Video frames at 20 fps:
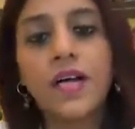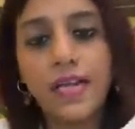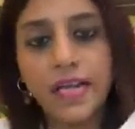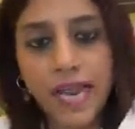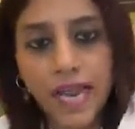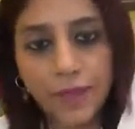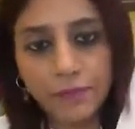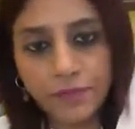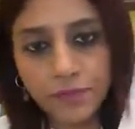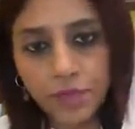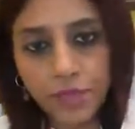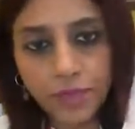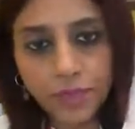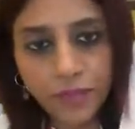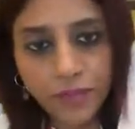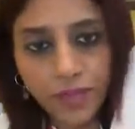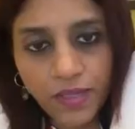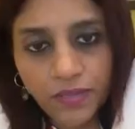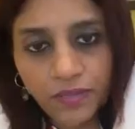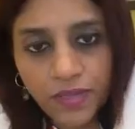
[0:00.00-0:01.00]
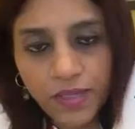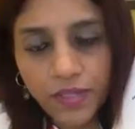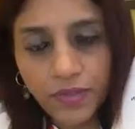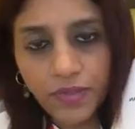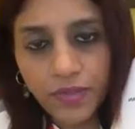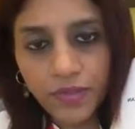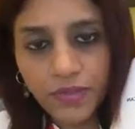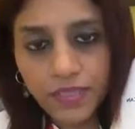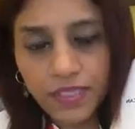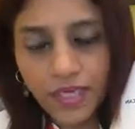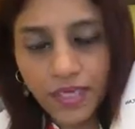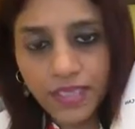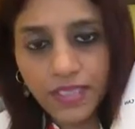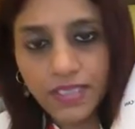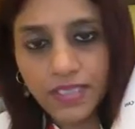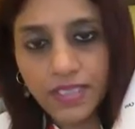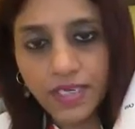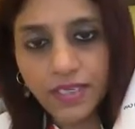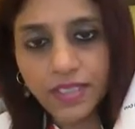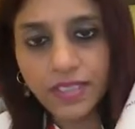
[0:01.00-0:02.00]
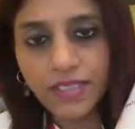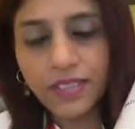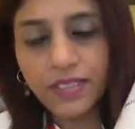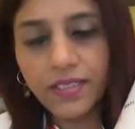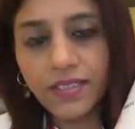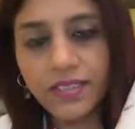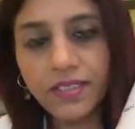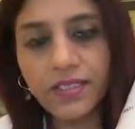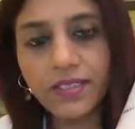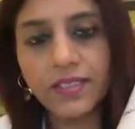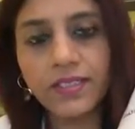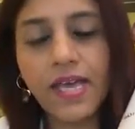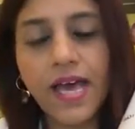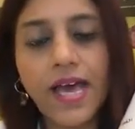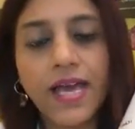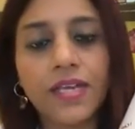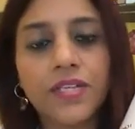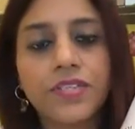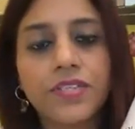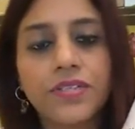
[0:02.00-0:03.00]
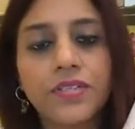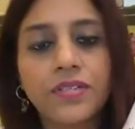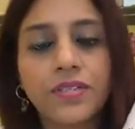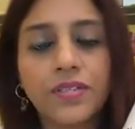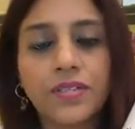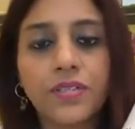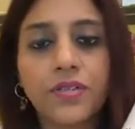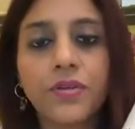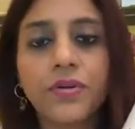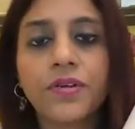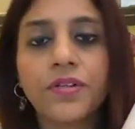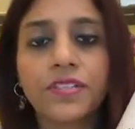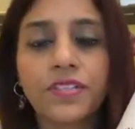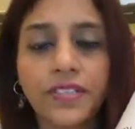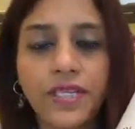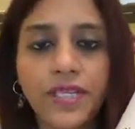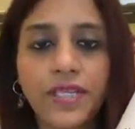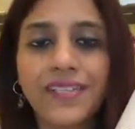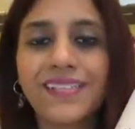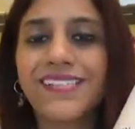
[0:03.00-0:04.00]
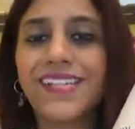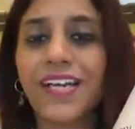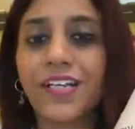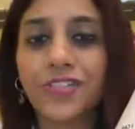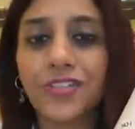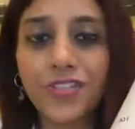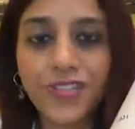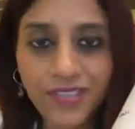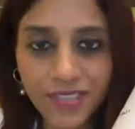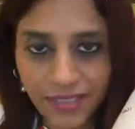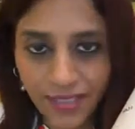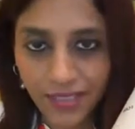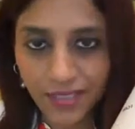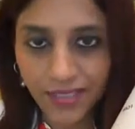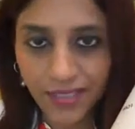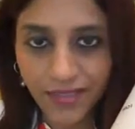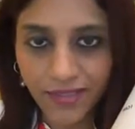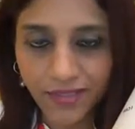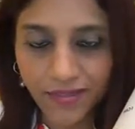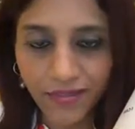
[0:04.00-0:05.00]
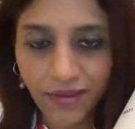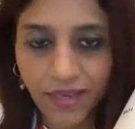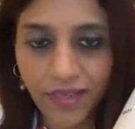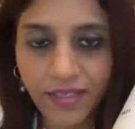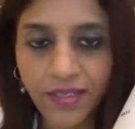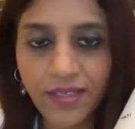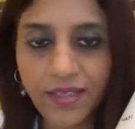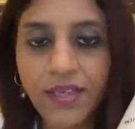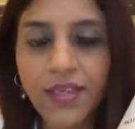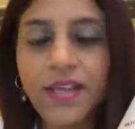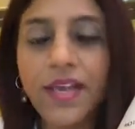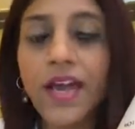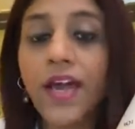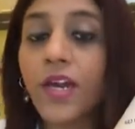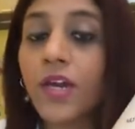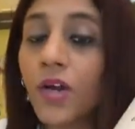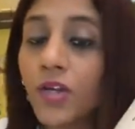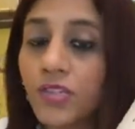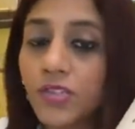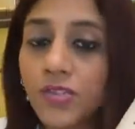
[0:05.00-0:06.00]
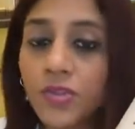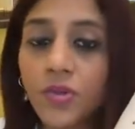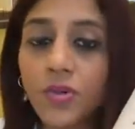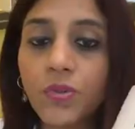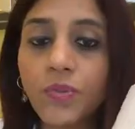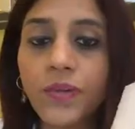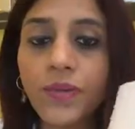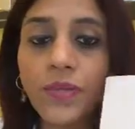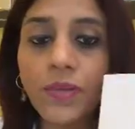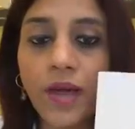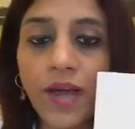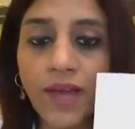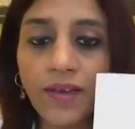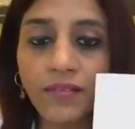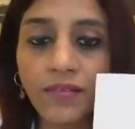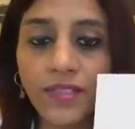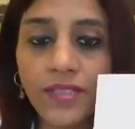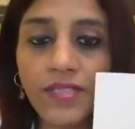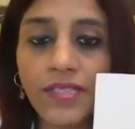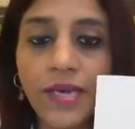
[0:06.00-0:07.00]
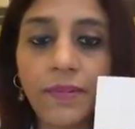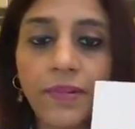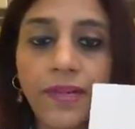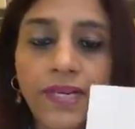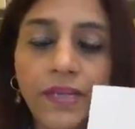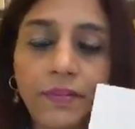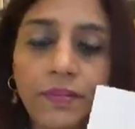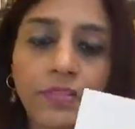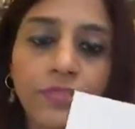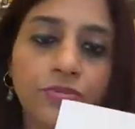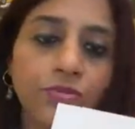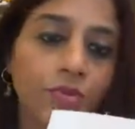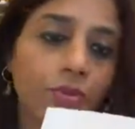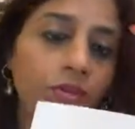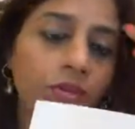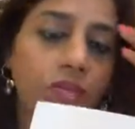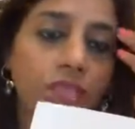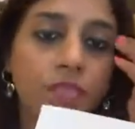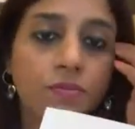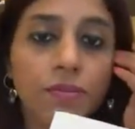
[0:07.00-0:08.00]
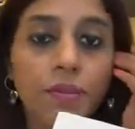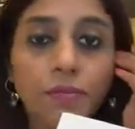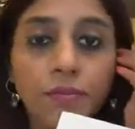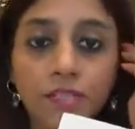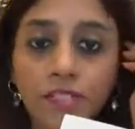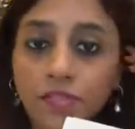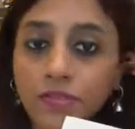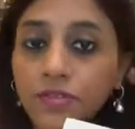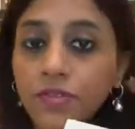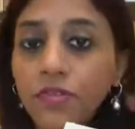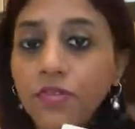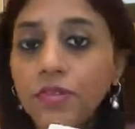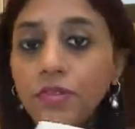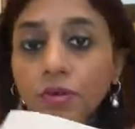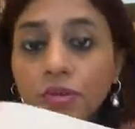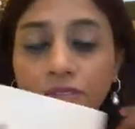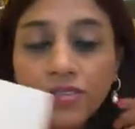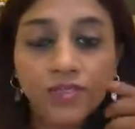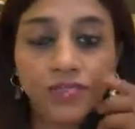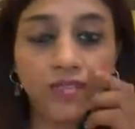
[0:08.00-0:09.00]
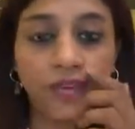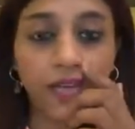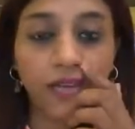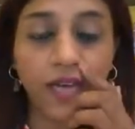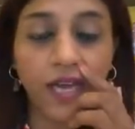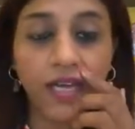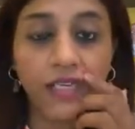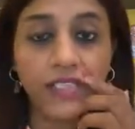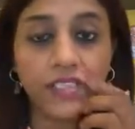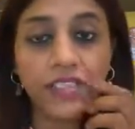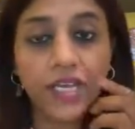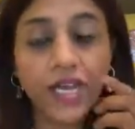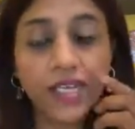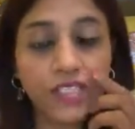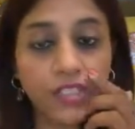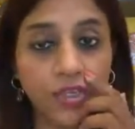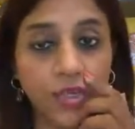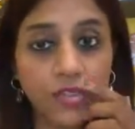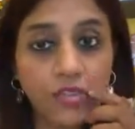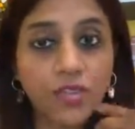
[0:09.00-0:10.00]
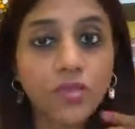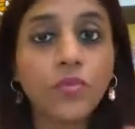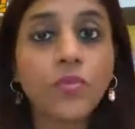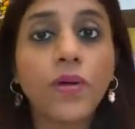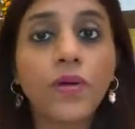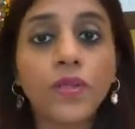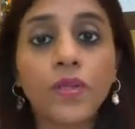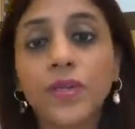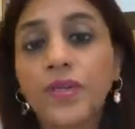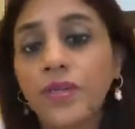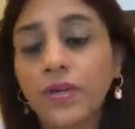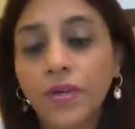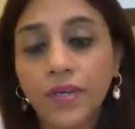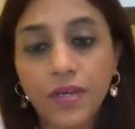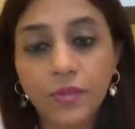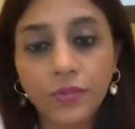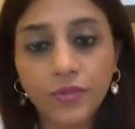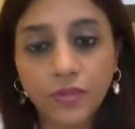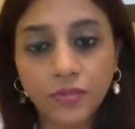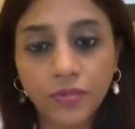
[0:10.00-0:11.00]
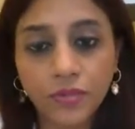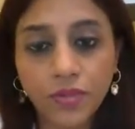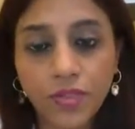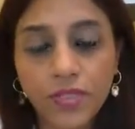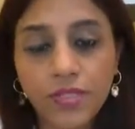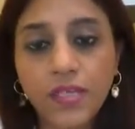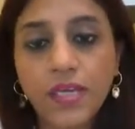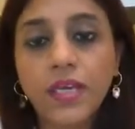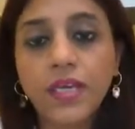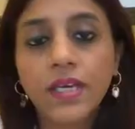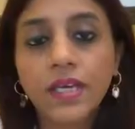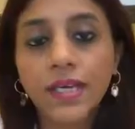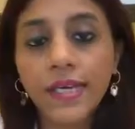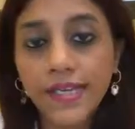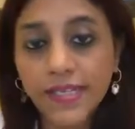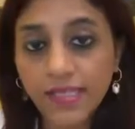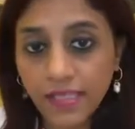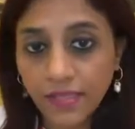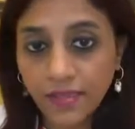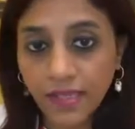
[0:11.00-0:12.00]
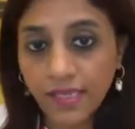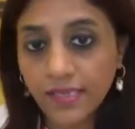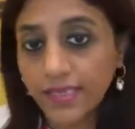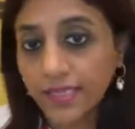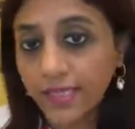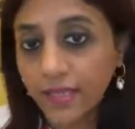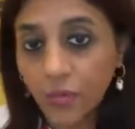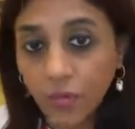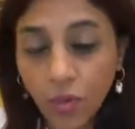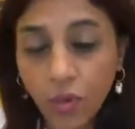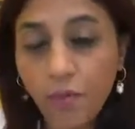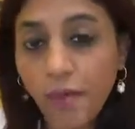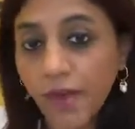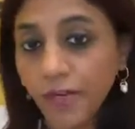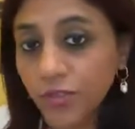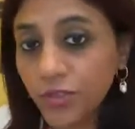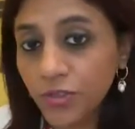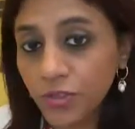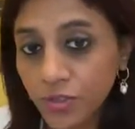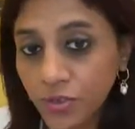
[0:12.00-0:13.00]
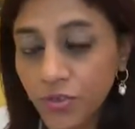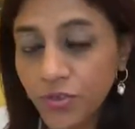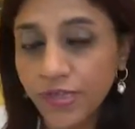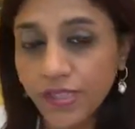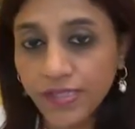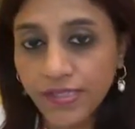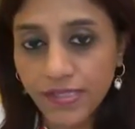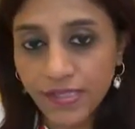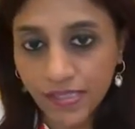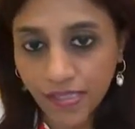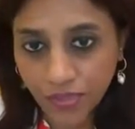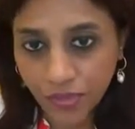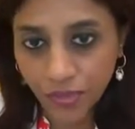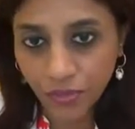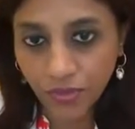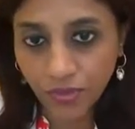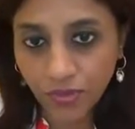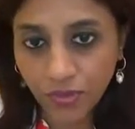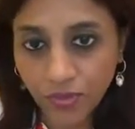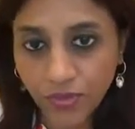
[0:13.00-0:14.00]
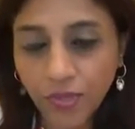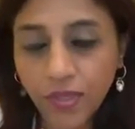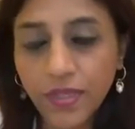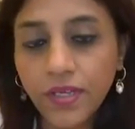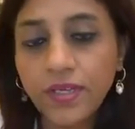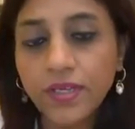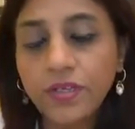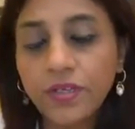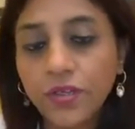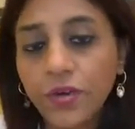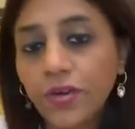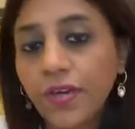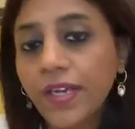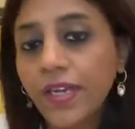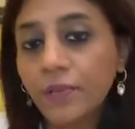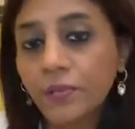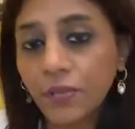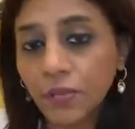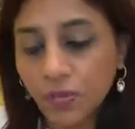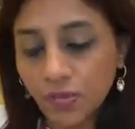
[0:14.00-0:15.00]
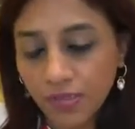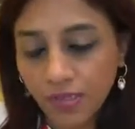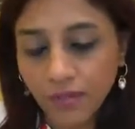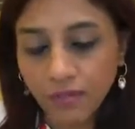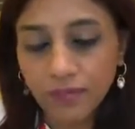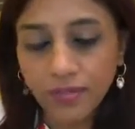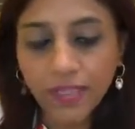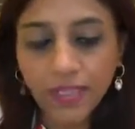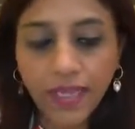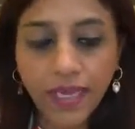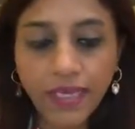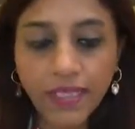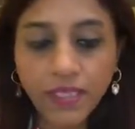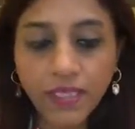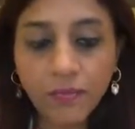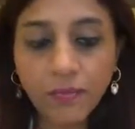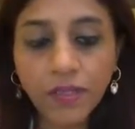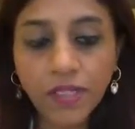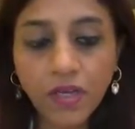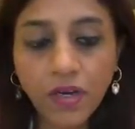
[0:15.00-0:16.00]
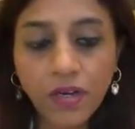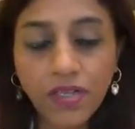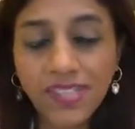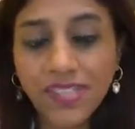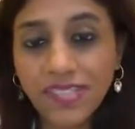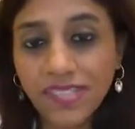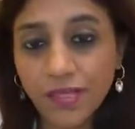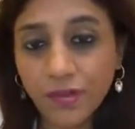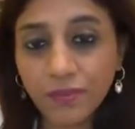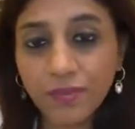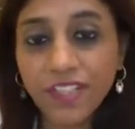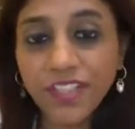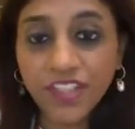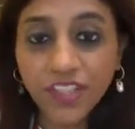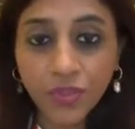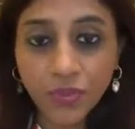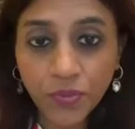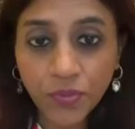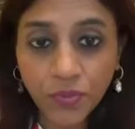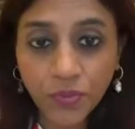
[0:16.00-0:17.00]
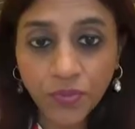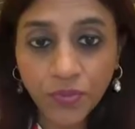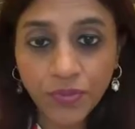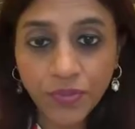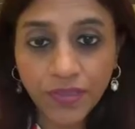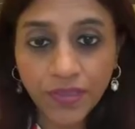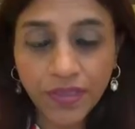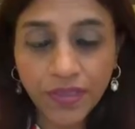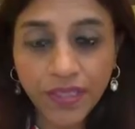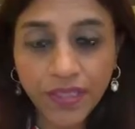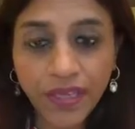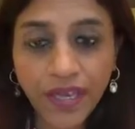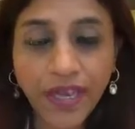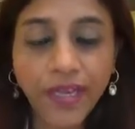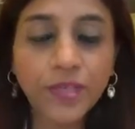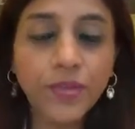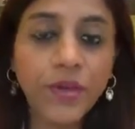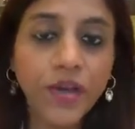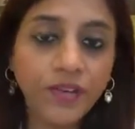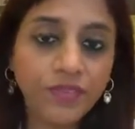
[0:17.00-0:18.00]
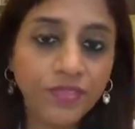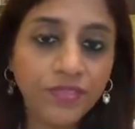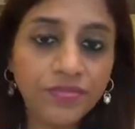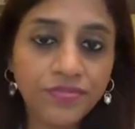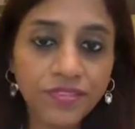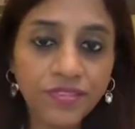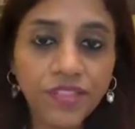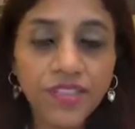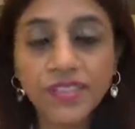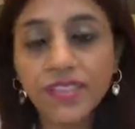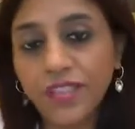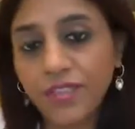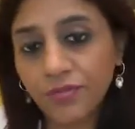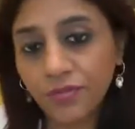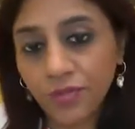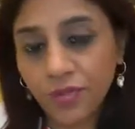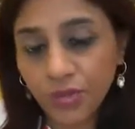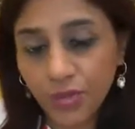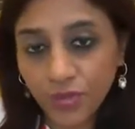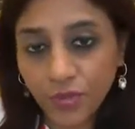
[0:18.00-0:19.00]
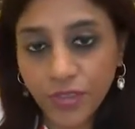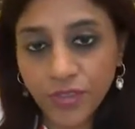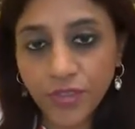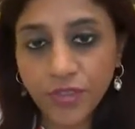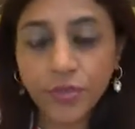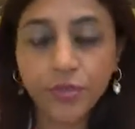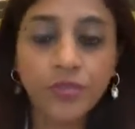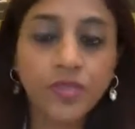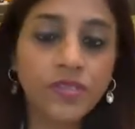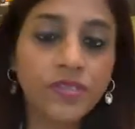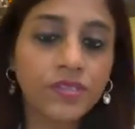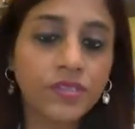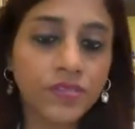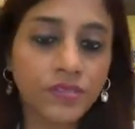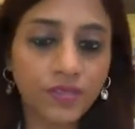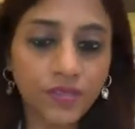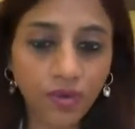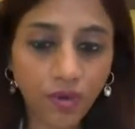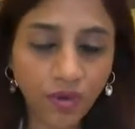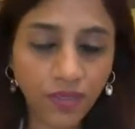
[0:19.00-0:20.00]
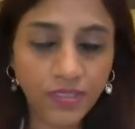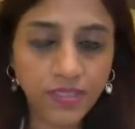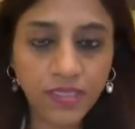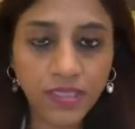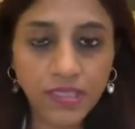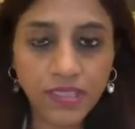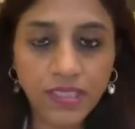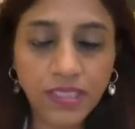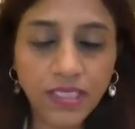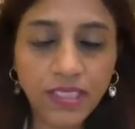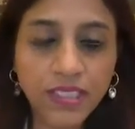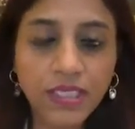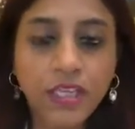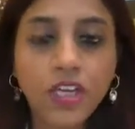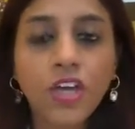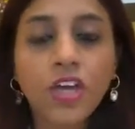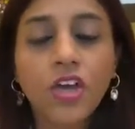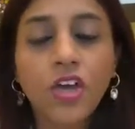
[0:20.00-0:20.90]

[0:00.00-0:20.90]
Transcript: laptop or whatever, and when you start studying, the action you're going to take is actually studying, right? And also when you have this, I'm unable to focus, maybe you also ask yourself why you're not able to focus. Is it, as I go back to the 2 reasons I told you, you're not able to do something either because it's something new and you have the fear that if you do it, you will not succeed,